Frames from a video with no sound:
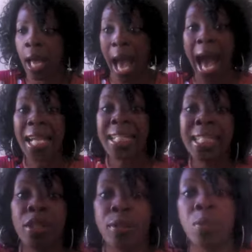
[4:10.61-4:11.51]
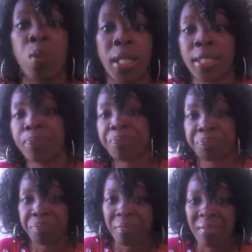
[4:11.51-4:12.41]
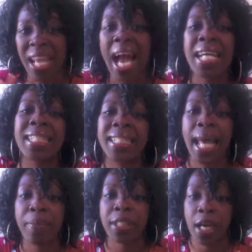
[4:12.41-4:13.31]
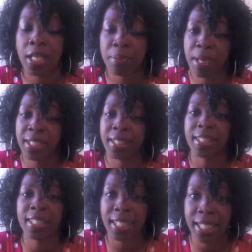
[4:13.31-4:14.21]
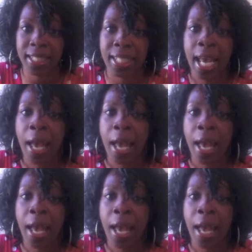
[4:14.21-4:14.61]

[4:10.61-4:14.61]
I literally once sabotaged my success